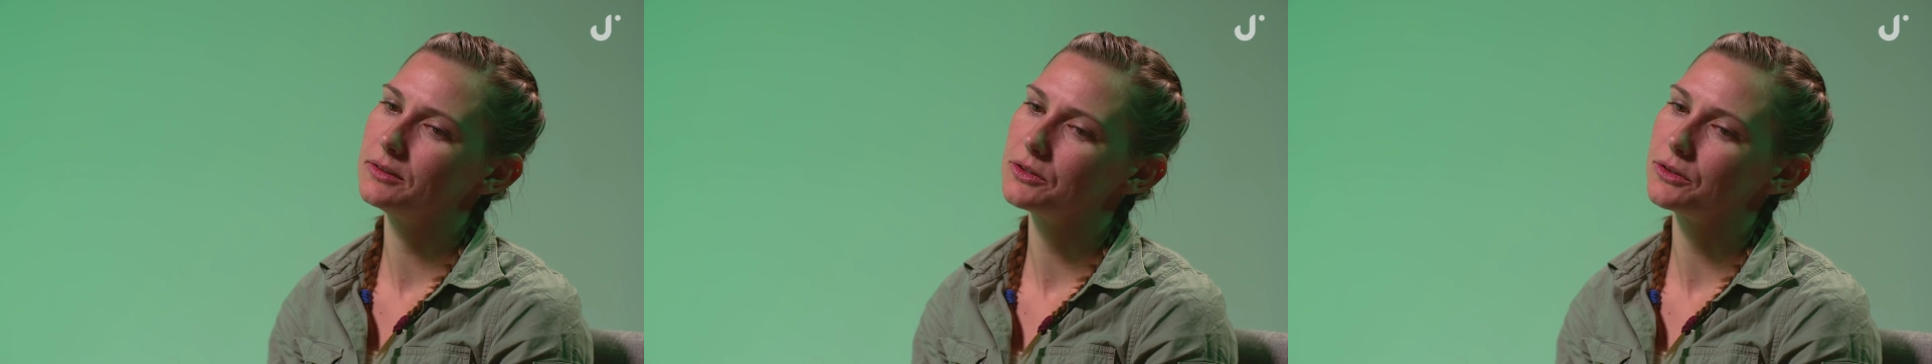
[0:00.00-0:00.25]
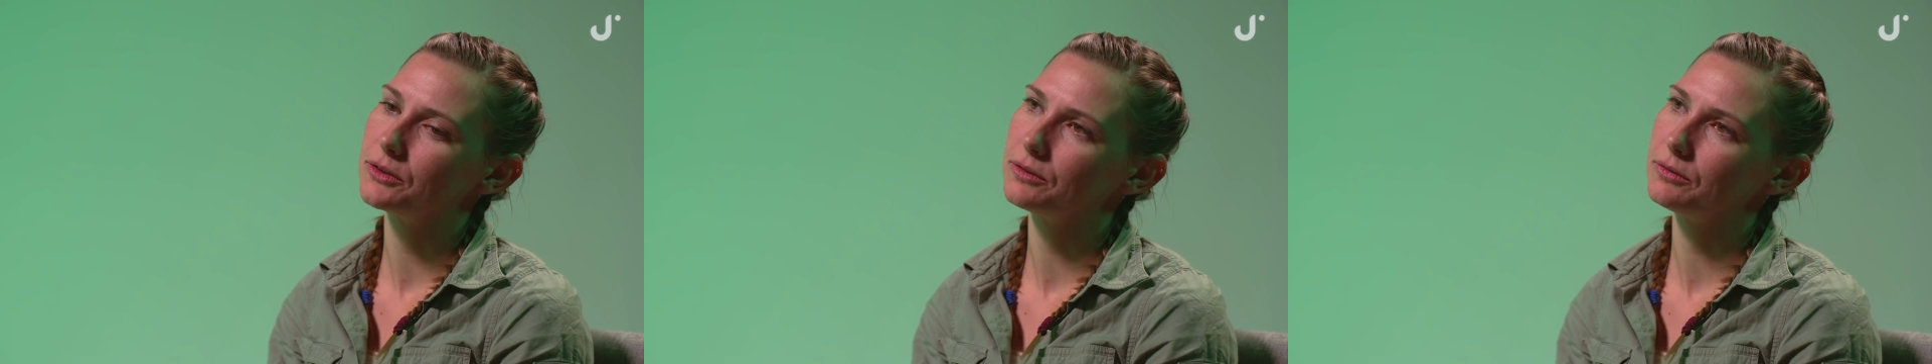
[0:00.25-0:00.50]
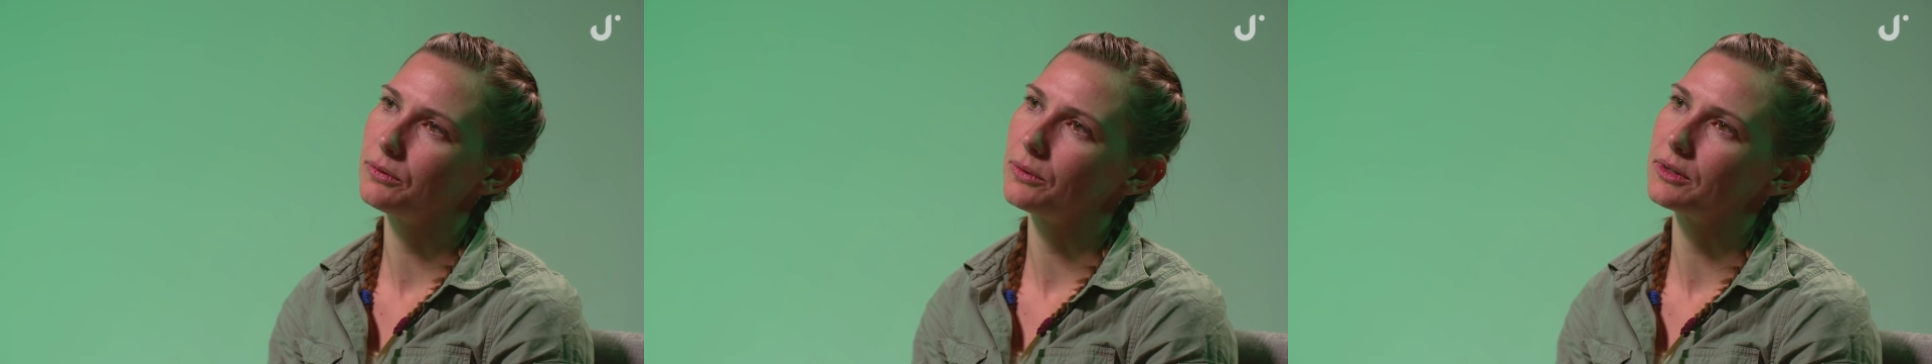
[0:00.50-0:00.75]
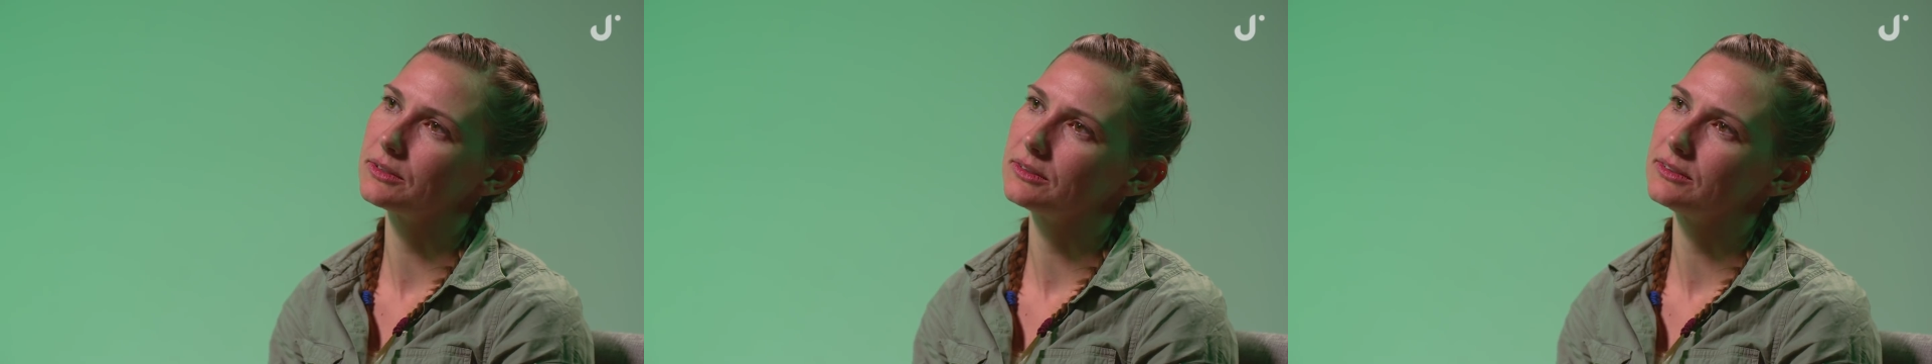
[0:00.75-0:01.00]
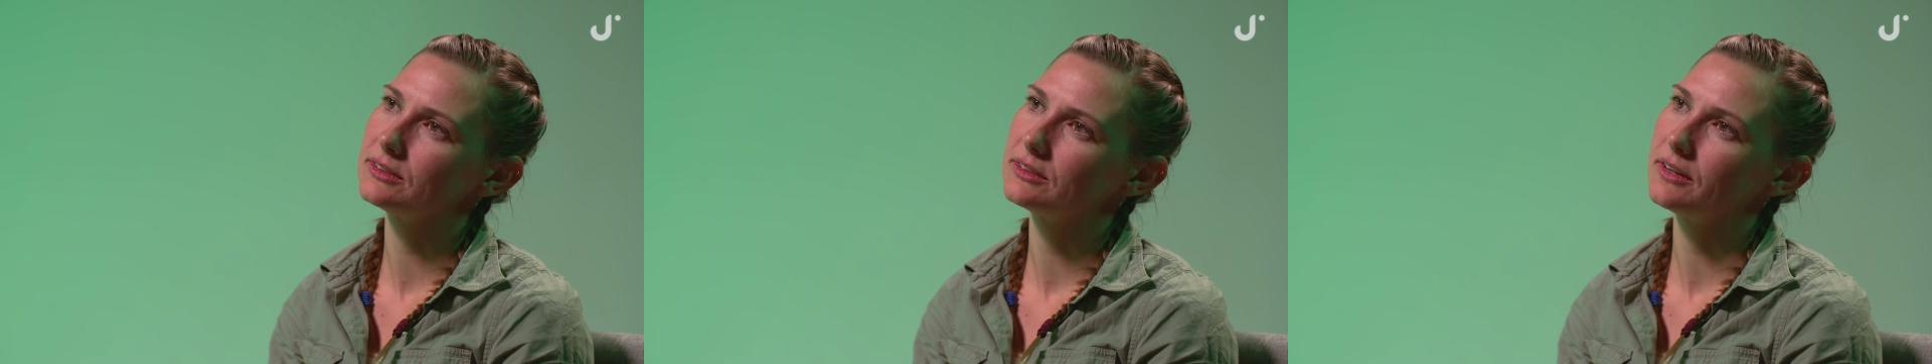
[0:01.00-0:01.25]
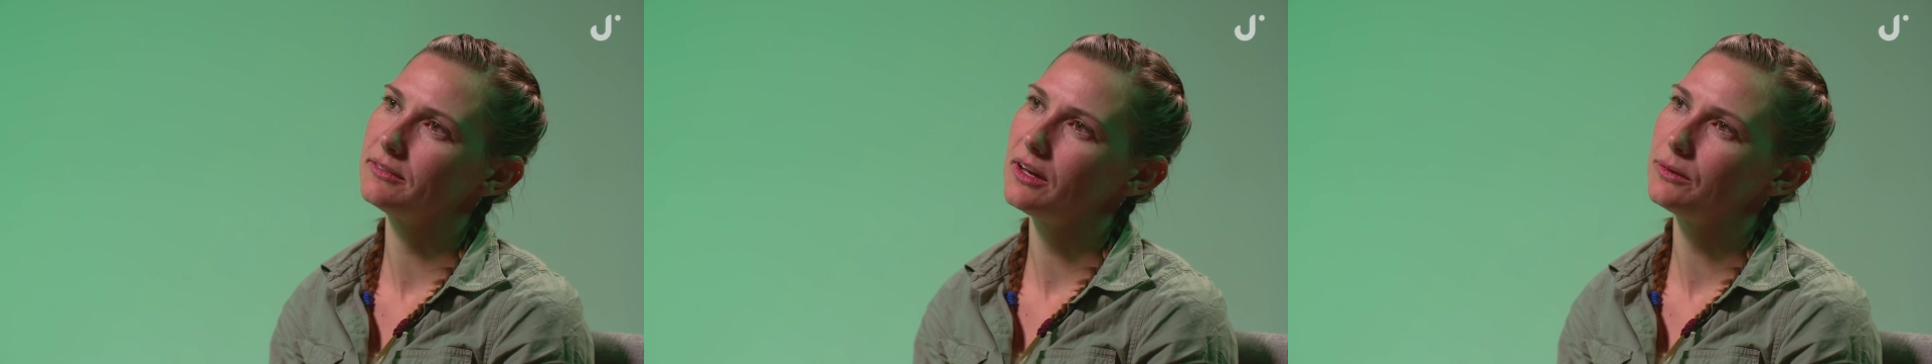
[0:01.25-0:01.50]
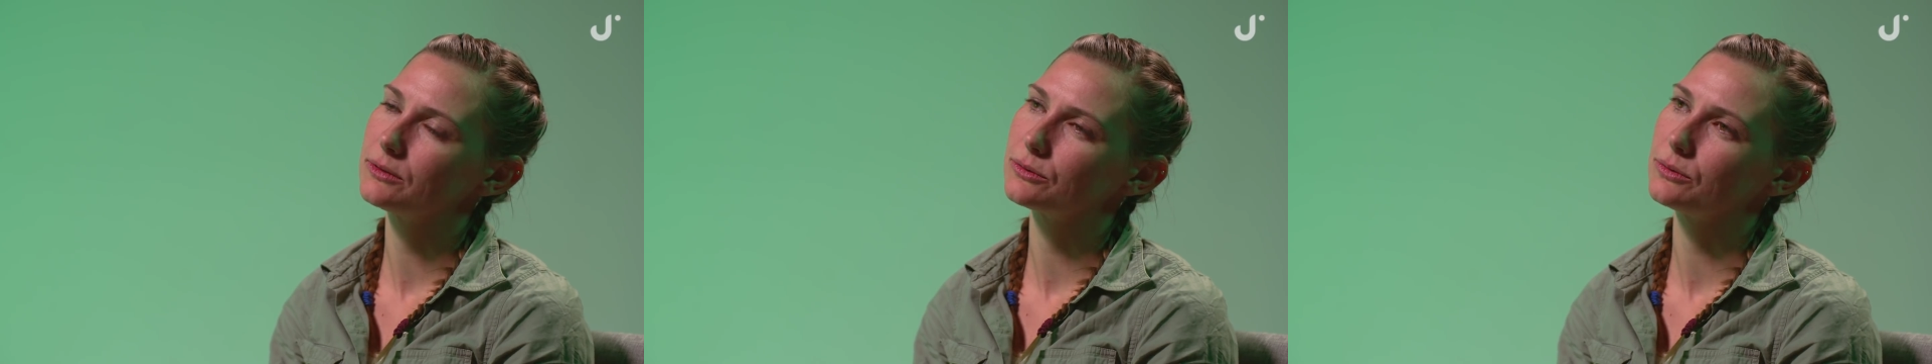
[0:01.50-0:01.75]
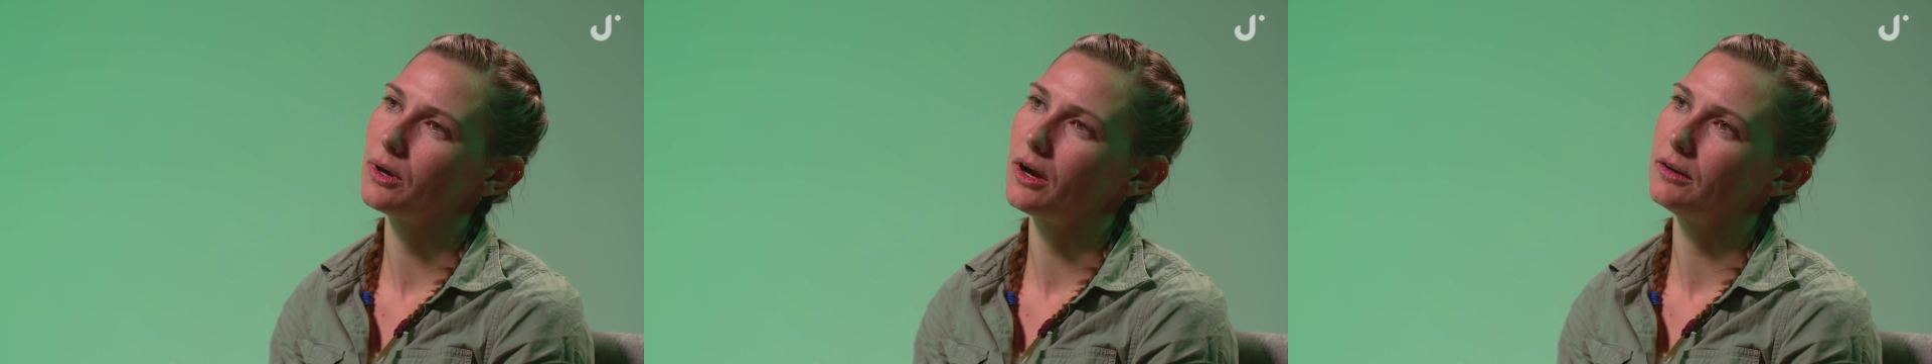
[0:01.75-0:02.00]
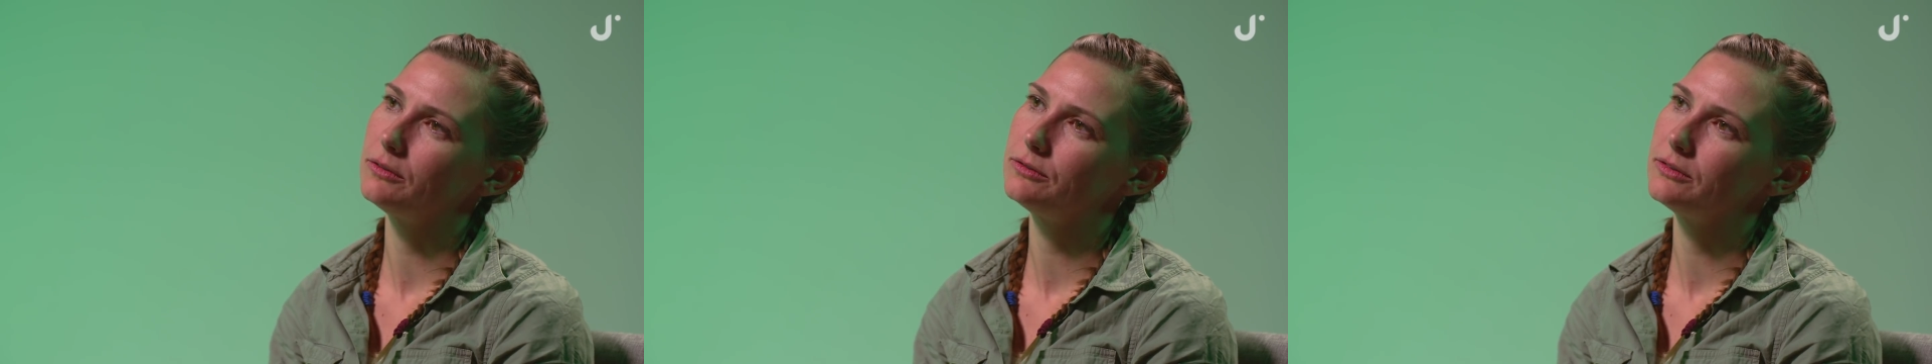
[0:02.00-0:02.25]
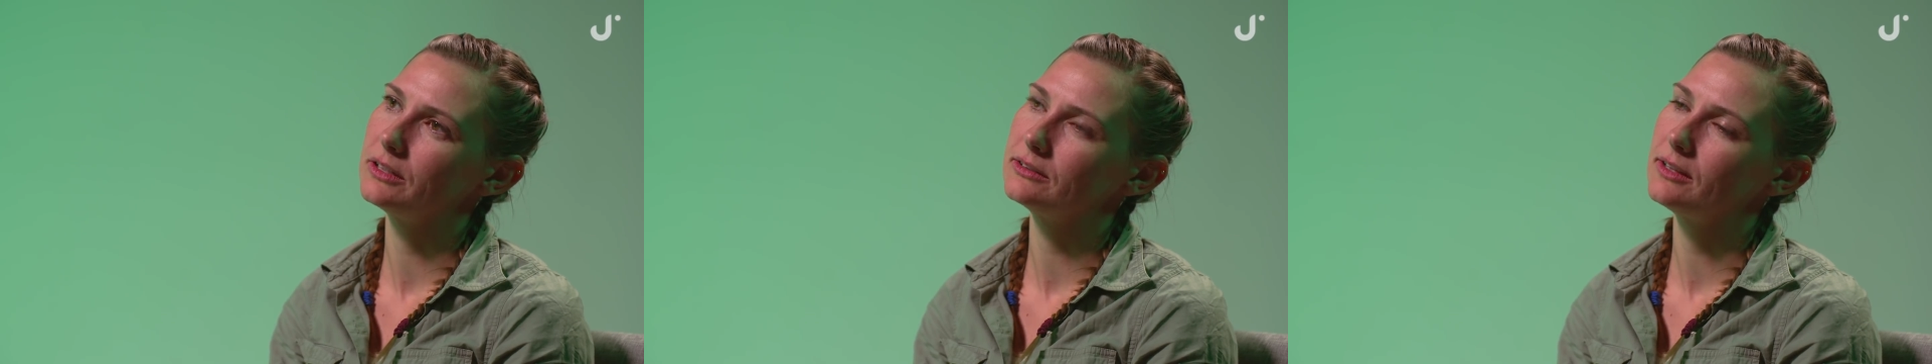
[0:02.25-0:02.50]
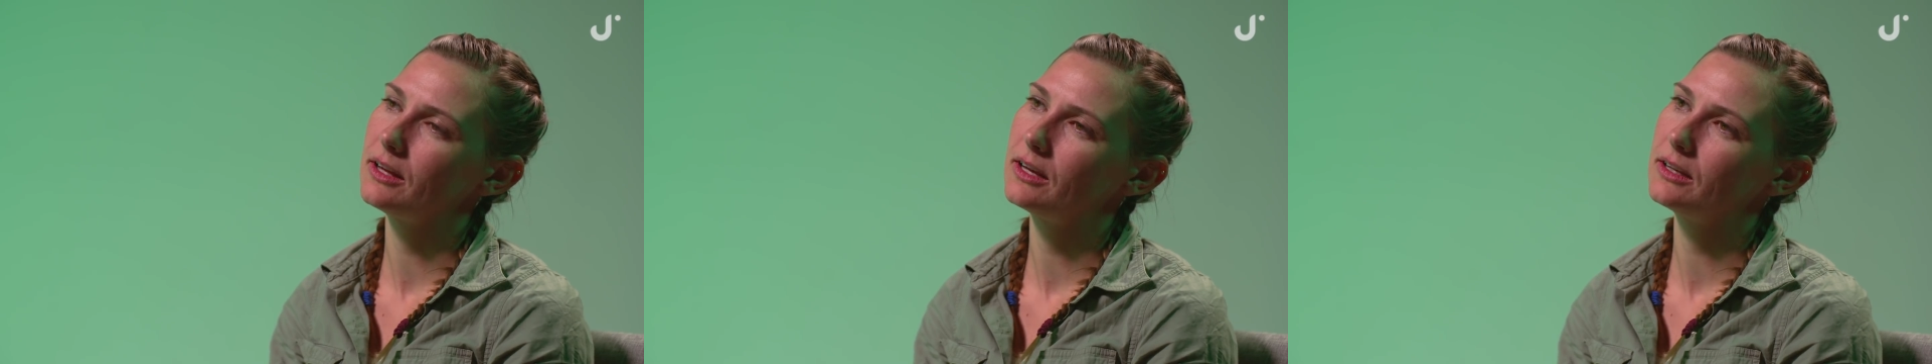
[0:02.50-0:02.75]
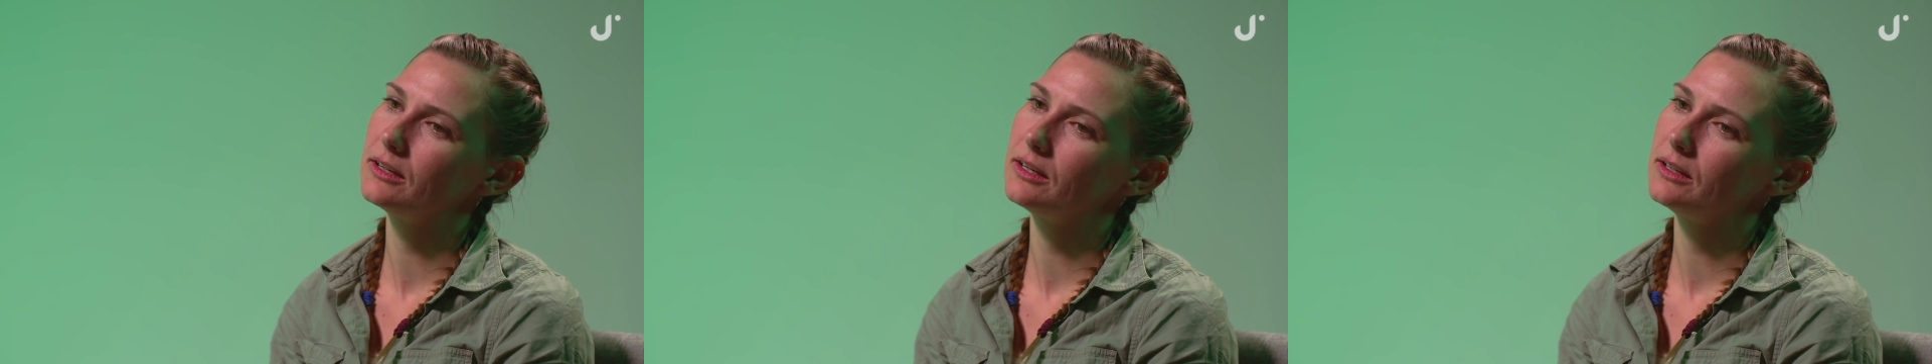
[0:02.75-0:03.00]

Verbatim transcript: your divorce and stuff, that was rough. And like,